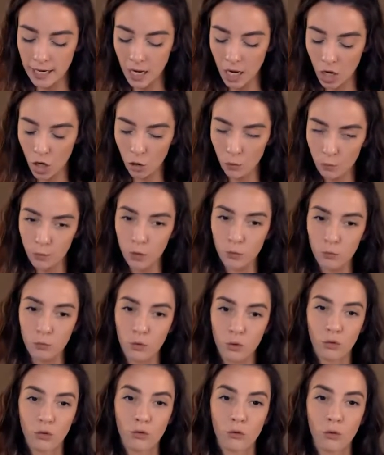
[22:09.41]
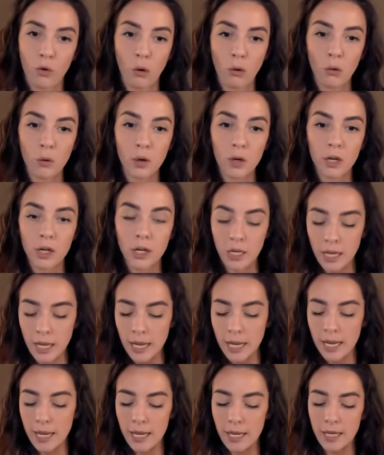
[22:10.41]
help you move forward
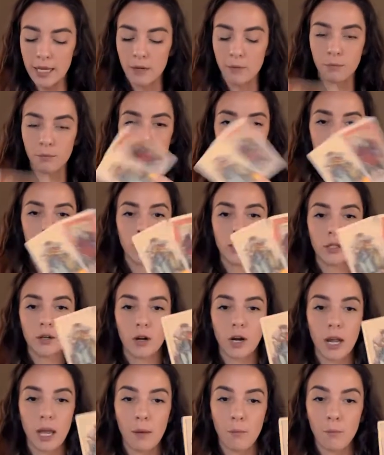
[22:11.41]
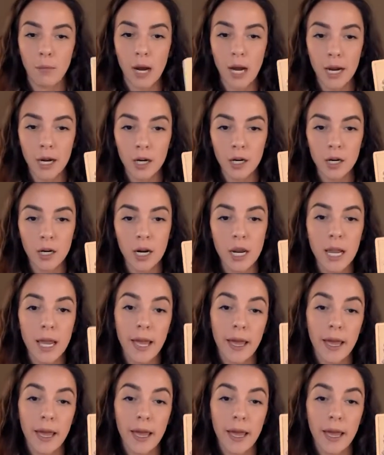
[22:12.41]
in building your empire